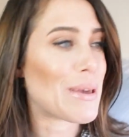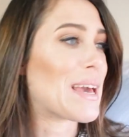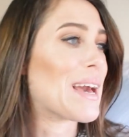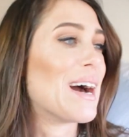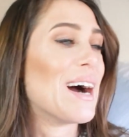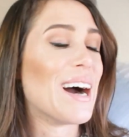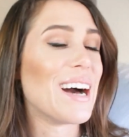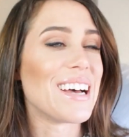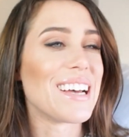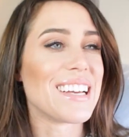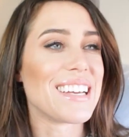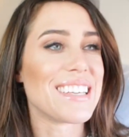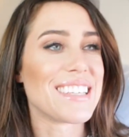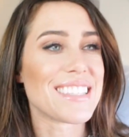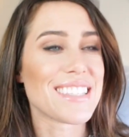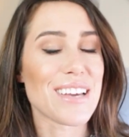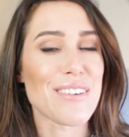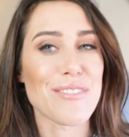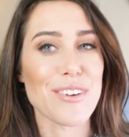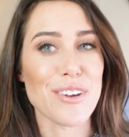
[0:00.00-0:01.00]

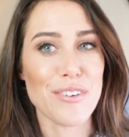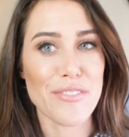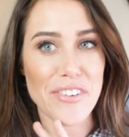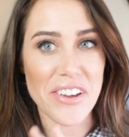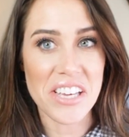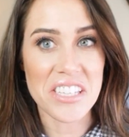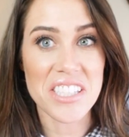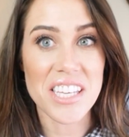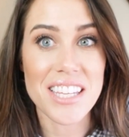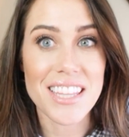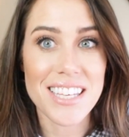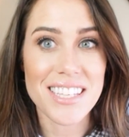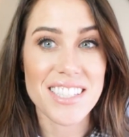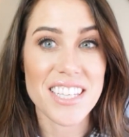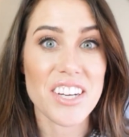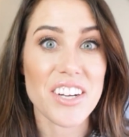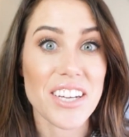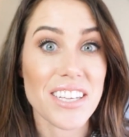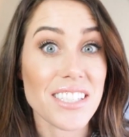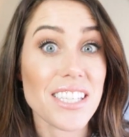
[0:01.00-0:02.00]
because if you're phasing these
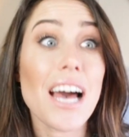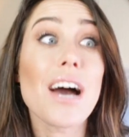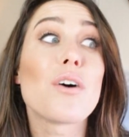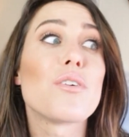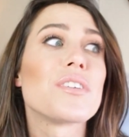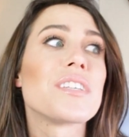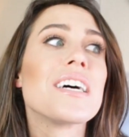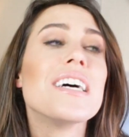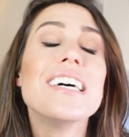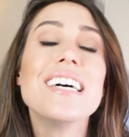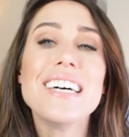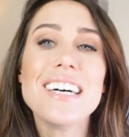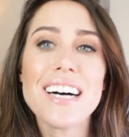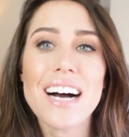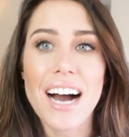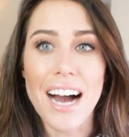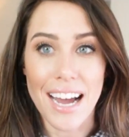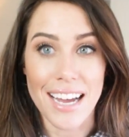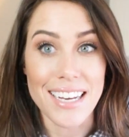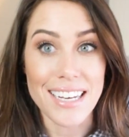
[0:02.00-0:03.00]
earrings out,
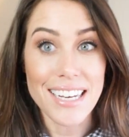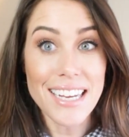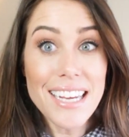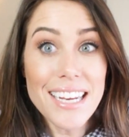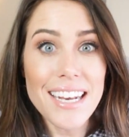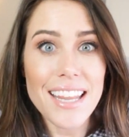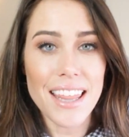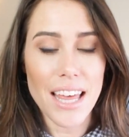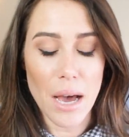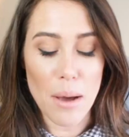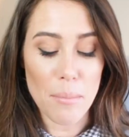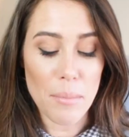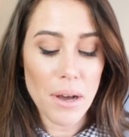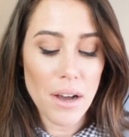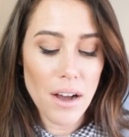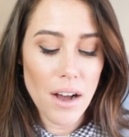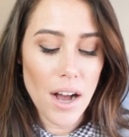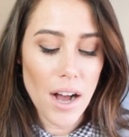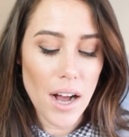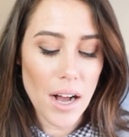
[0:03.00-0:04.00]
I need them.
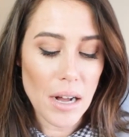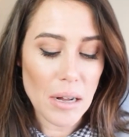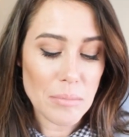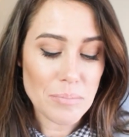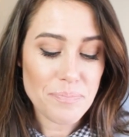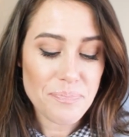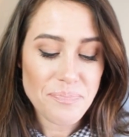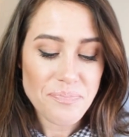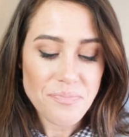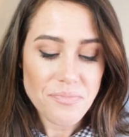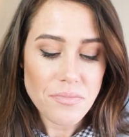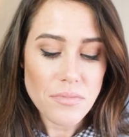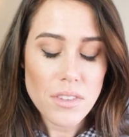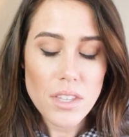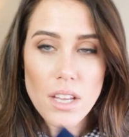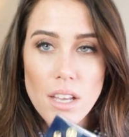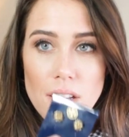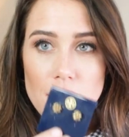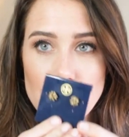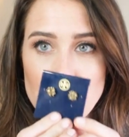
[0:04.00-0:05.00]
Um,
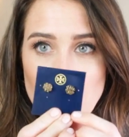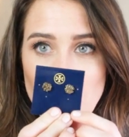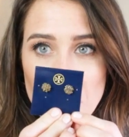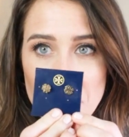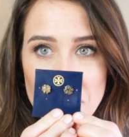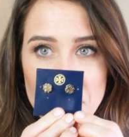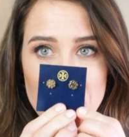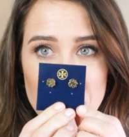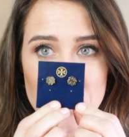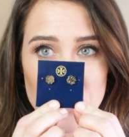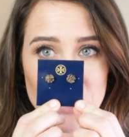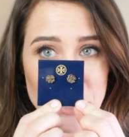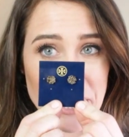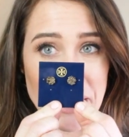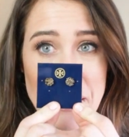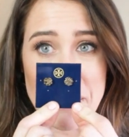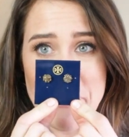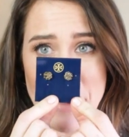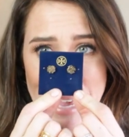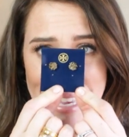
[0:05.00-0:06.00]
so they're just
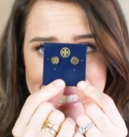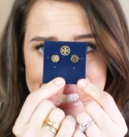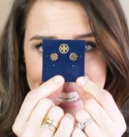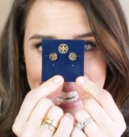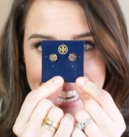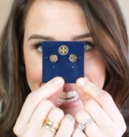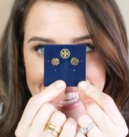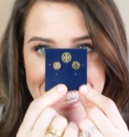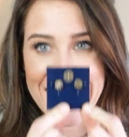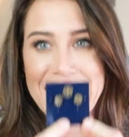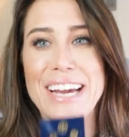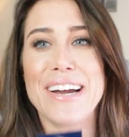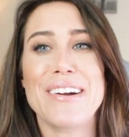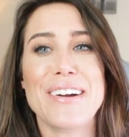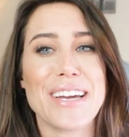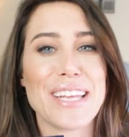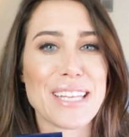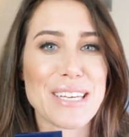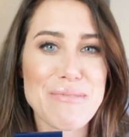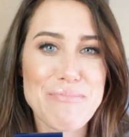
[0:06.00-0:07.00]
really basic.
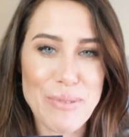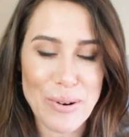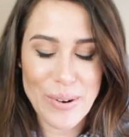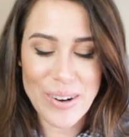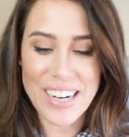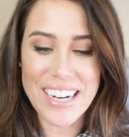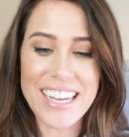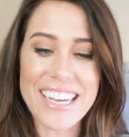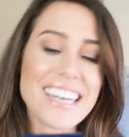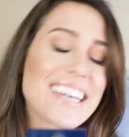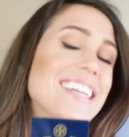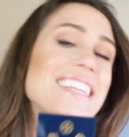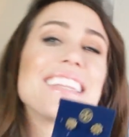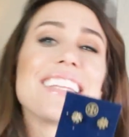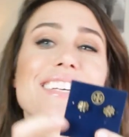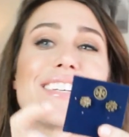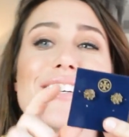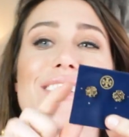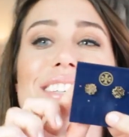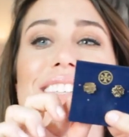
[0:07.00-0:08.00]
They're really boring
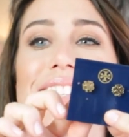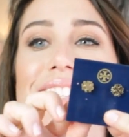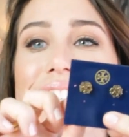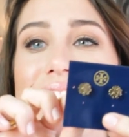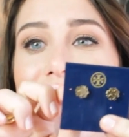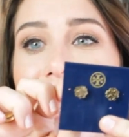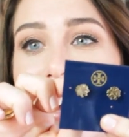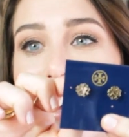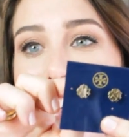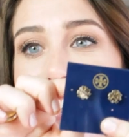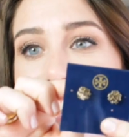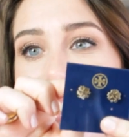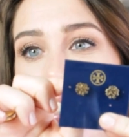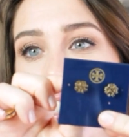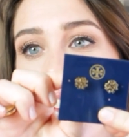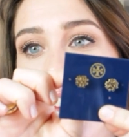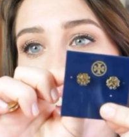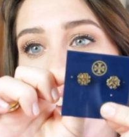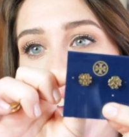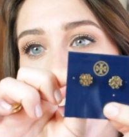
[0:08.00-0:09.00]
little
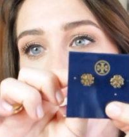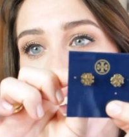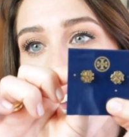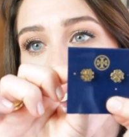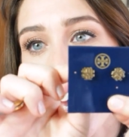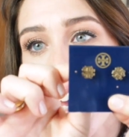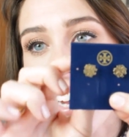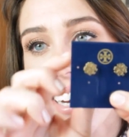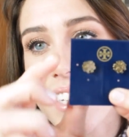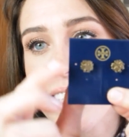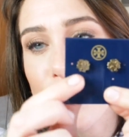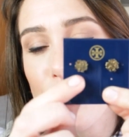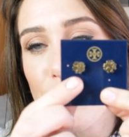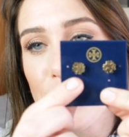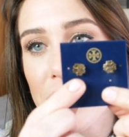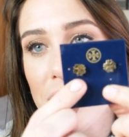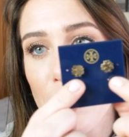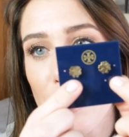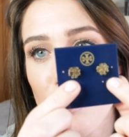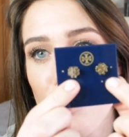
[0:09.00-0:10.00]
studs and it's
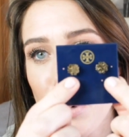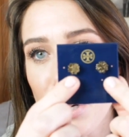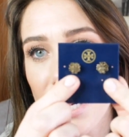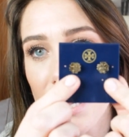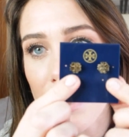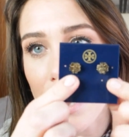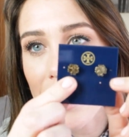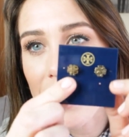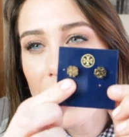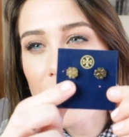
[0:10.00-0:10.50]
pretty, I